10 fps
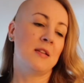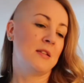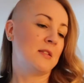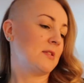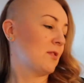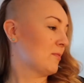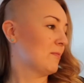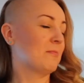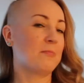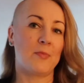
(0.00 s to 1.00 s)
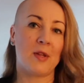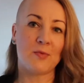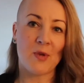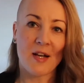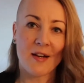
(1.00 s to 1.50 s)
So
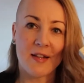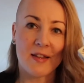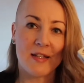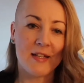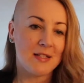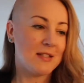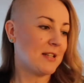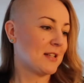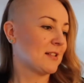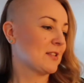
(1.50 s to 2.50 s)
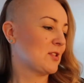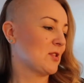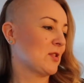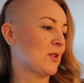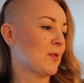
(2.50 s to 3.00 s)
that's why I got this and got
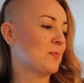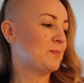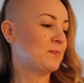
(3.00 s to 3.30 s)
to know